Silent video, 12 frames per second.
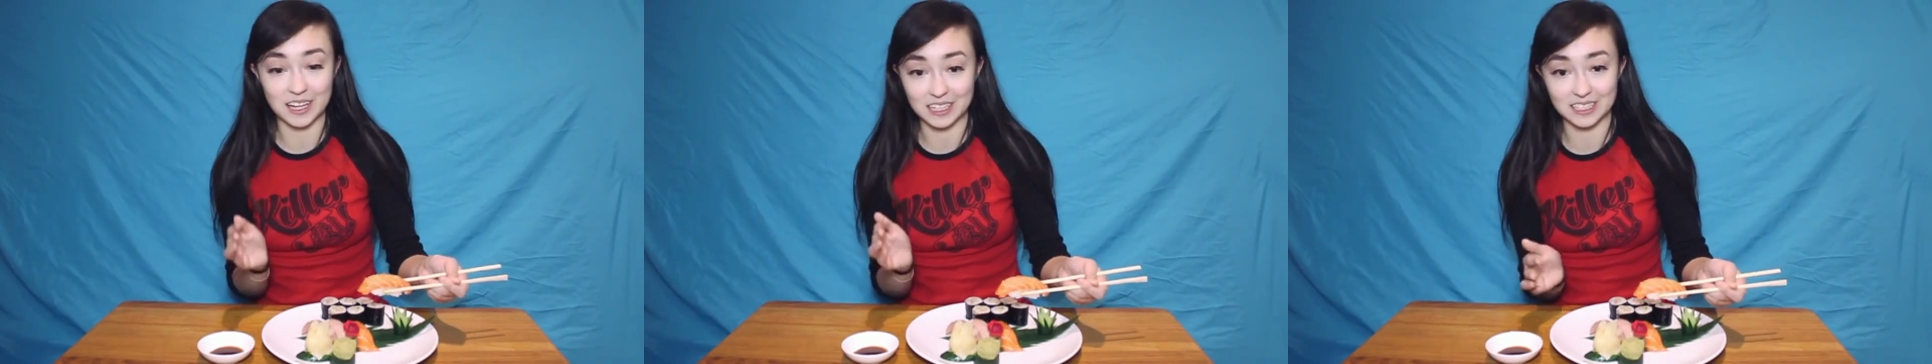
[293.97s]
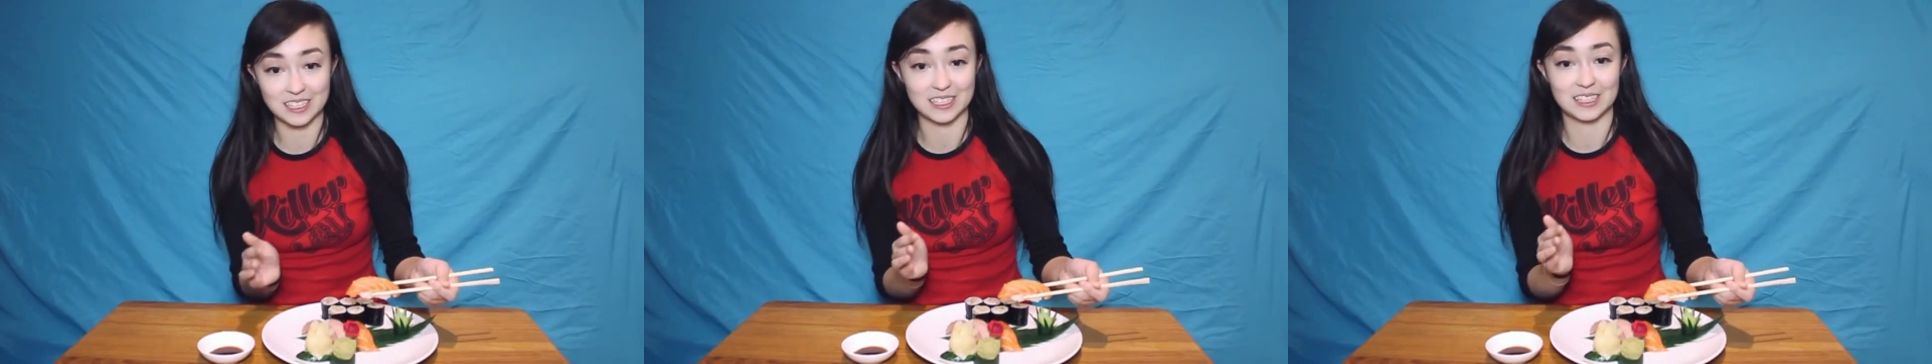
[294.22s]

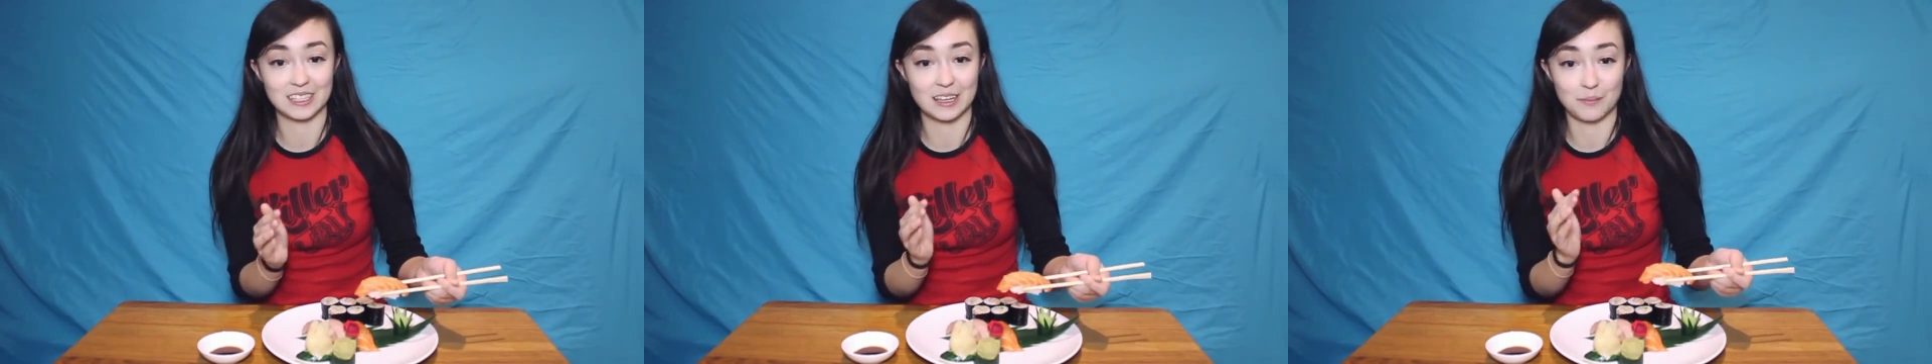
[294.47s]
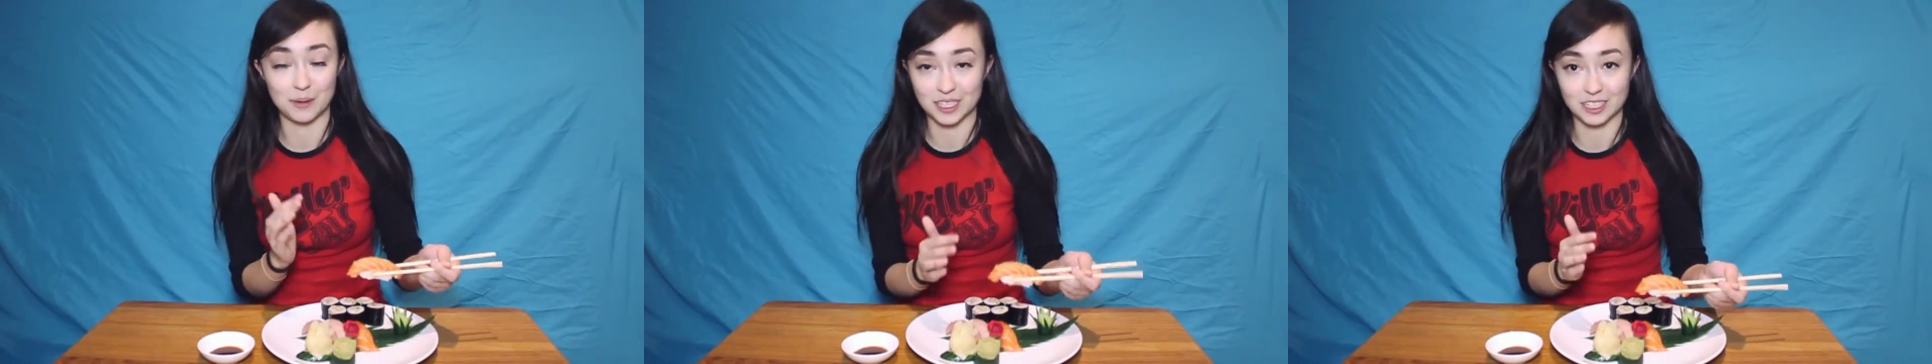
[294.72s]
eats
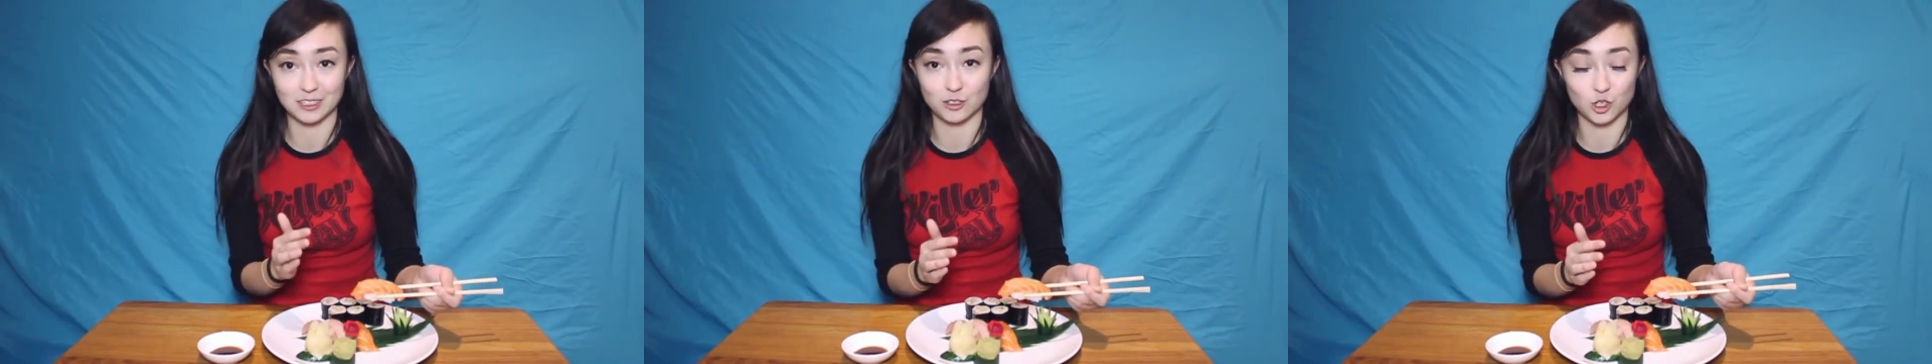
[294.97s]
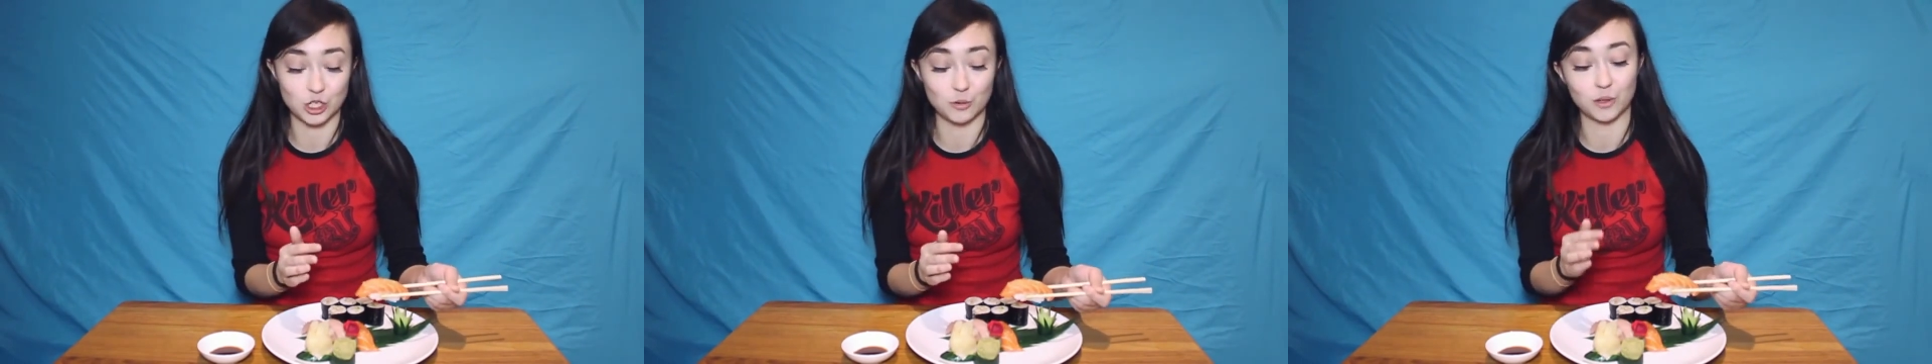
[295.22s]
a piece of
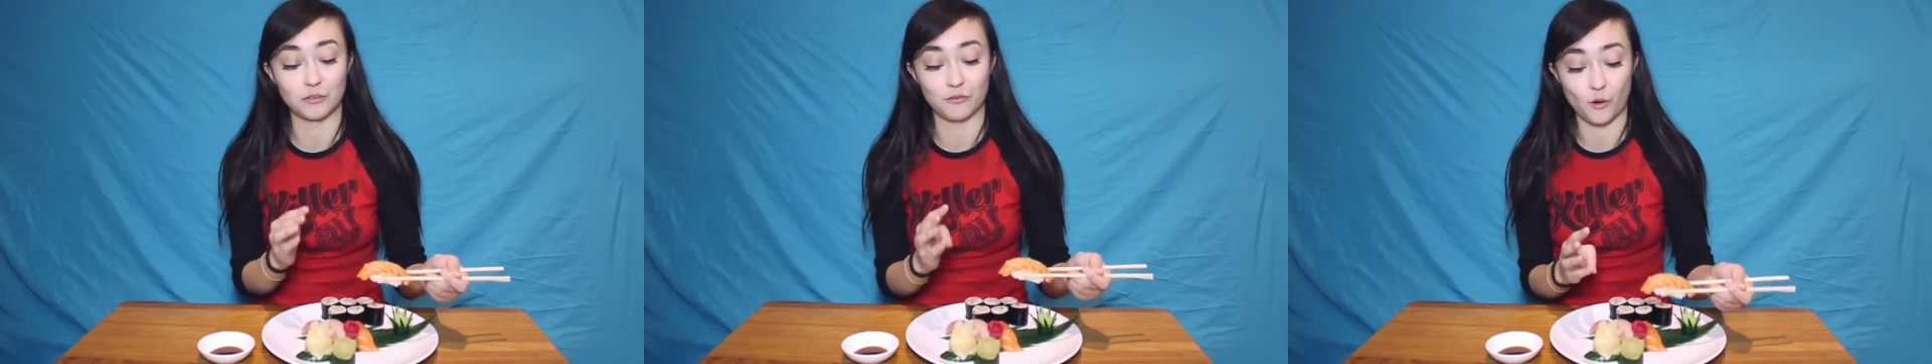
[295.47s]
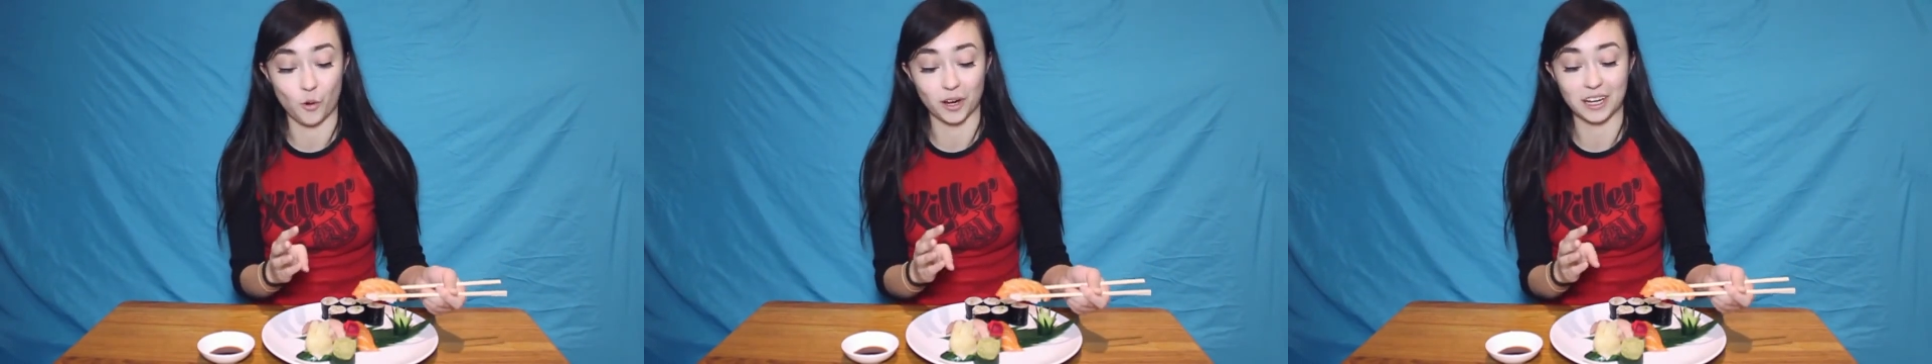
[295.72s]
sushi with a
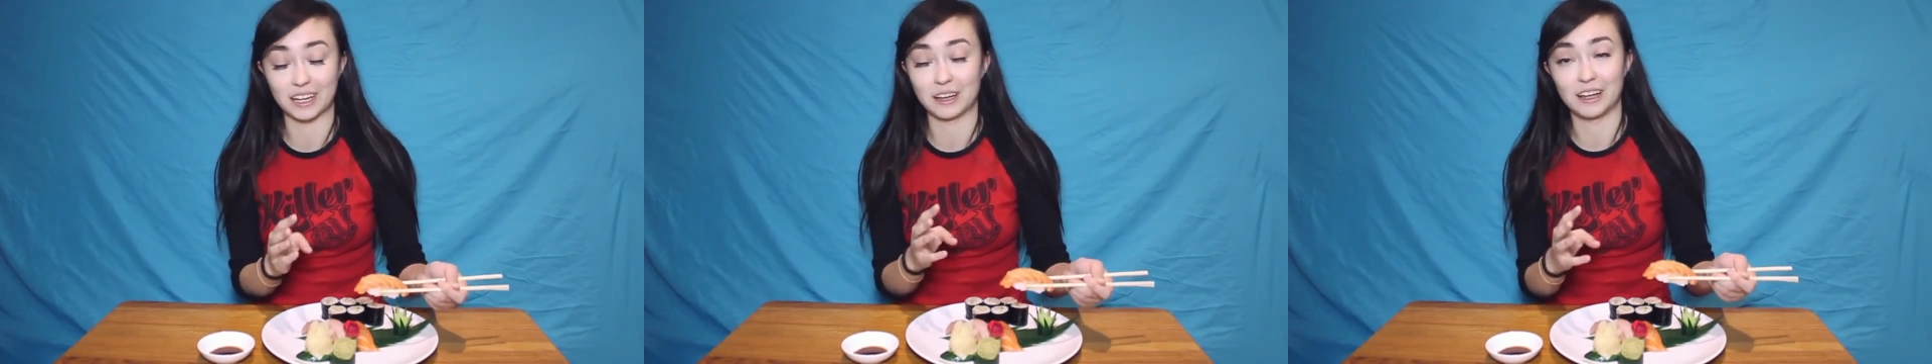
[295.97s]
fork.